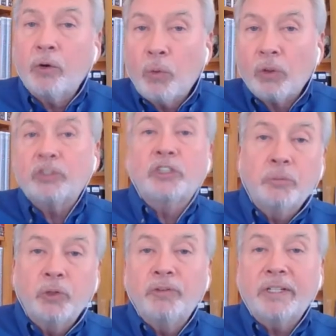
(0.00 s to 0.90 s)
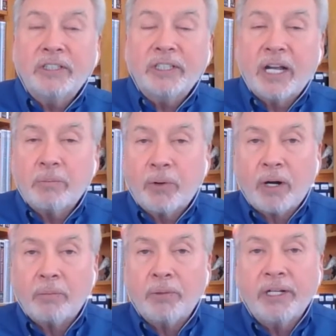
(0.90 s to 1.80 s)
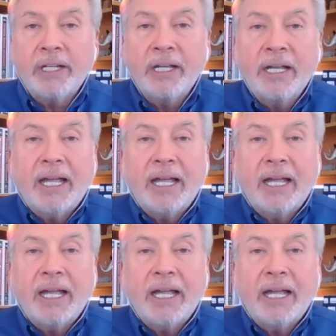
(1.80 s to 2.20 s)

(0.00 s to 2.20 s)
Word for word: who wants to move into that property.